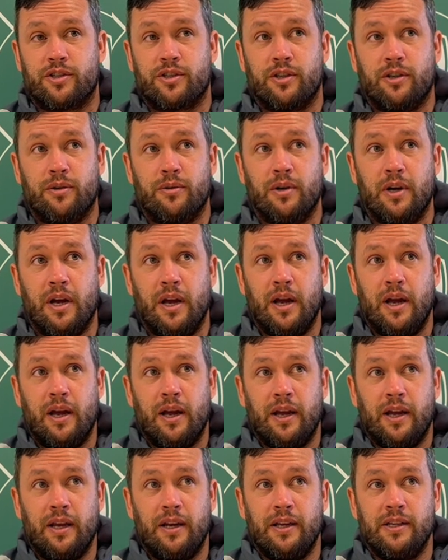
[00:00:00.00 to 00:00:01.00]
So
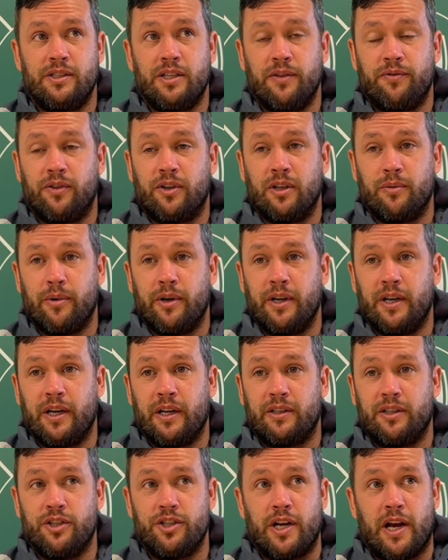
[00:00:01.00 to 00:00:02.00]
it is difficult when you
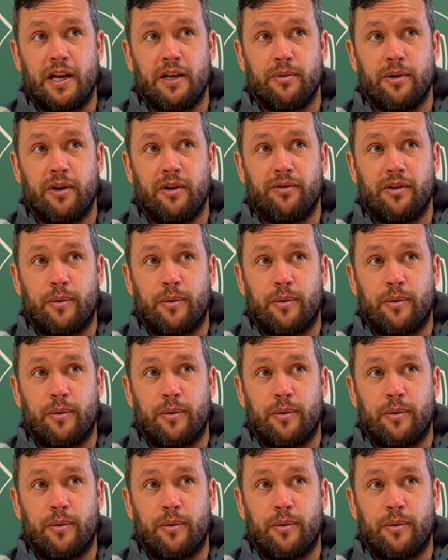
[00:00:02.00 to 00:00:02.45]
get to January,